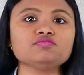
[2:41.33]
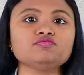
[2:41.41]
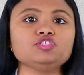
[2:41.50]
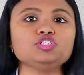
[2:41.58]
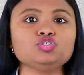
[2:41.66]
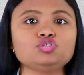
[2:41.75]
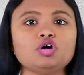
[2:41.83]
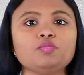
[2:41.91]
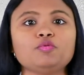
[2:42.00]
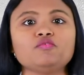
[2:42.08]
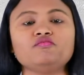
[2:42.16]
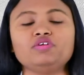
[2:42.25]
15
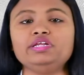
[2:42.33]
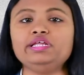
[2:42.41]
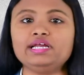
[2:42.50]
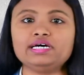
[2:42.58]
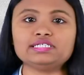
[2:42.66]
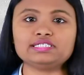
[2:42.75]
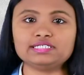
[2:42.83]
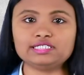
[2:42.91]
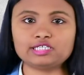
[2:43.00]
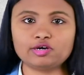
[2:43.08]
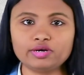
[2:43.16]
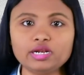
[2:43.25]
drops of vanilla
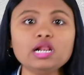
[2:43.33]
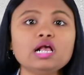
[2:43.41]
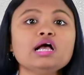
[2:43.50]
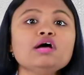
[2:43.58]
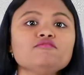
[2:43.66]
essence oil,